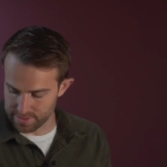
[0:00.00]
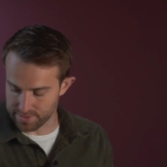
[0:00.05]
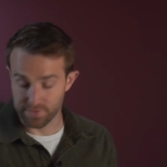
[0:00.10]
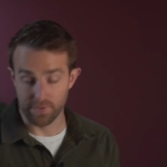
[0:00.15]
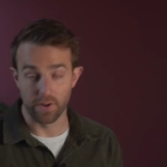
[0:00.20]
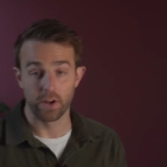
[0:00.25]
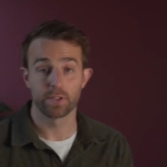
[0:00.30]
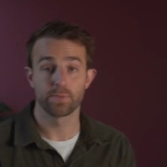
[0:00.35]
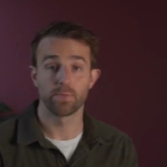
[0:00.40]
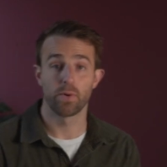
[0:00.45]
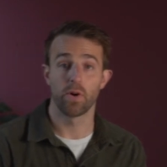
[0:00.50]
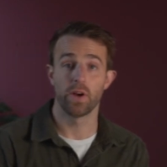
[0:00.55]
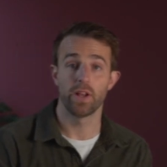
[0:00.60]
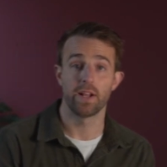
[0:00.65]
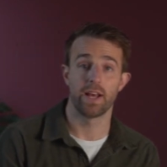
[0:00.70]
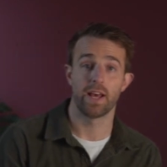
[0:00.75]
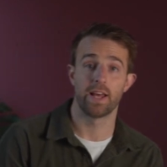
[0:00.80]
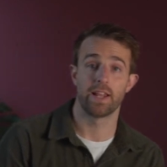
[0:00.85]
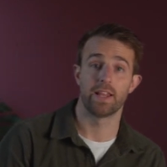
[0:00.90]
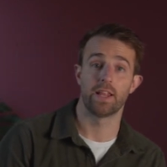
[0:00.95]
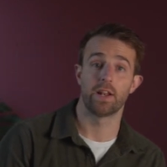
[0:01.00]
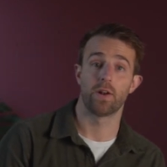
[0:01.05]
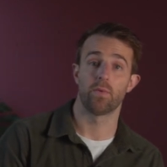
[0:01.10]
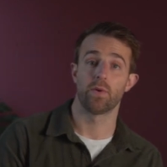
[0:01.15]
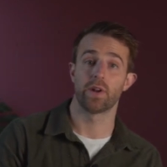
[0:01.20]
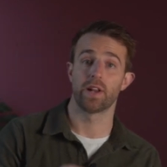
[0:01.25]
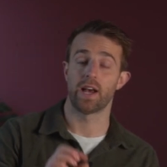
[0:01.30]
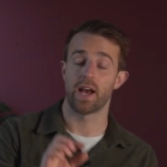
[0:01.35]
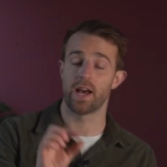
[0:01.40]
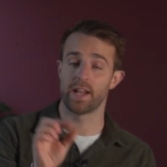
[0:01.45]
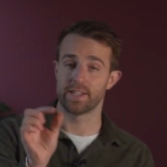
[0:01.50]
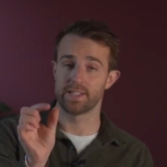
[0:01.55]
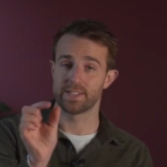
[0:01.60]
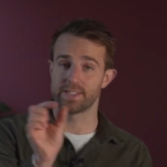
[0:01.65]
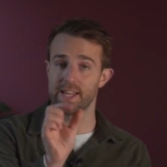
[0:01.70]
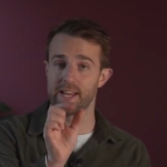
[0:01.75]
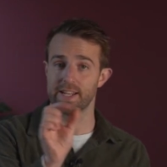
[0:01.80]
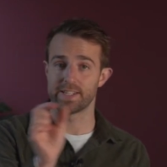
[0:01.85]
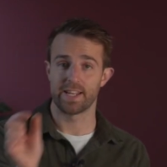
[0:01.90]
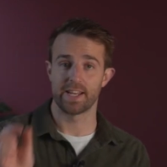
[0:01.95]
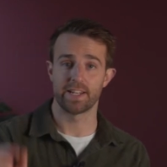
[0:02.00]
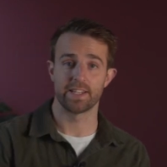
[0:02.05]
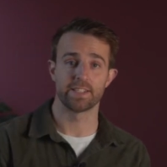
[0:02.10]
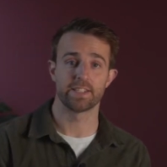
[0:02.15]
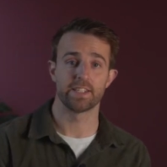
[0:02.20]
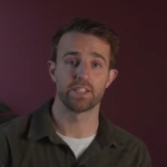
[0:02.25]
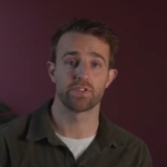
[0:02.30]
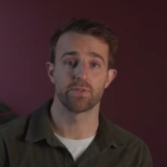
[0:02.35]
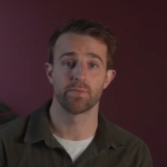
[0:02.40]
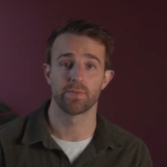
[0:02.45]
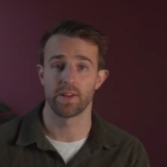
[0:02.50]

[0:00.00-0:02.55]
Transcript: this first point, and then I wanna understand tendencies from